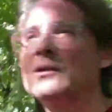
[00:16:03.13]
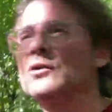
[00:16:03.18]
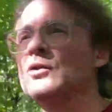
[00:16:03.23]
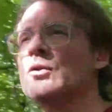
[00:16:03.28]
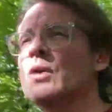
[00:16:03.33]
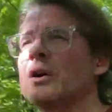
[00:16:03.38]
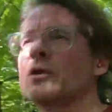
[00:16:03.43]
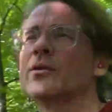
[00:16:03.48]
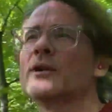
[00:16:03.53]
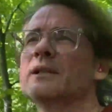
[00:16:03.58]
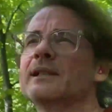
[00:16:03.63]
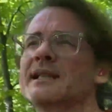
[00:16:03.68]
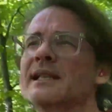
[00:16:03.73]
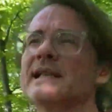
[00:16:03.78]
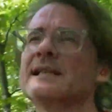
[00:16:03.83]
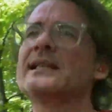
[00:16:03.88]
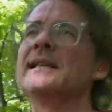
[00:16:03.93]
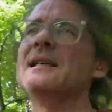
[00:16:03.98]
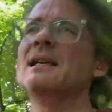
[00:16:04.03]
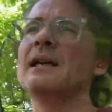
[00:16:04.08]

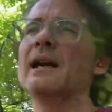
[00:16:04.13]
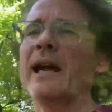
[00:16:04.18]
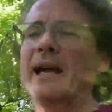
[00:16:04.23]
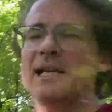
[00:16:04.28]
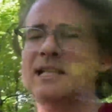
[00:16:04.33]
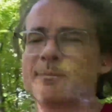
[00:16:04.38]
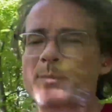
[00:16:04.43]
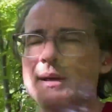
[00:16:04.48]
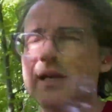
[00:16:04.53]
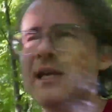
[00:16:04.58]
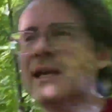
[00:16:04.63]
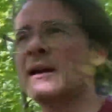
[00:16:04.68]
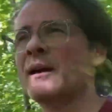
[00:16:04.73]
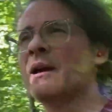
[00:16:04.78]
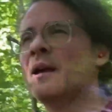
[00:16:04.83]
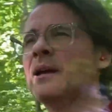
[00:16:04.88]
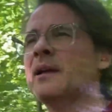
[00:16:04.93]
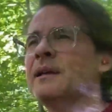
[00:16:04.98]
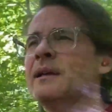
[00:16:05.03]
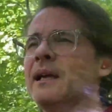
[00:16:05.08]
260 XP,
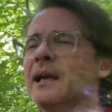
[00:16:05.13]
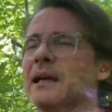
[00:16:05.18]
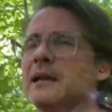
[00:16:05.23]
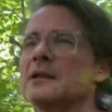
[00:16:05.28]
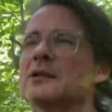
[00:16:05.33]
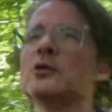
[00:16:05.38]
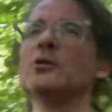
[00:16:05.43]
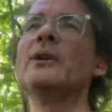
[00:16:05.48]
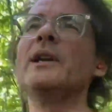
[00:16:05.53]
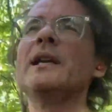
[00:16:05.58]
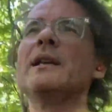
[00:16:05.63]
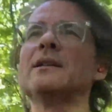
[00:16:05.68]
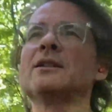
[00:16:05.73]
including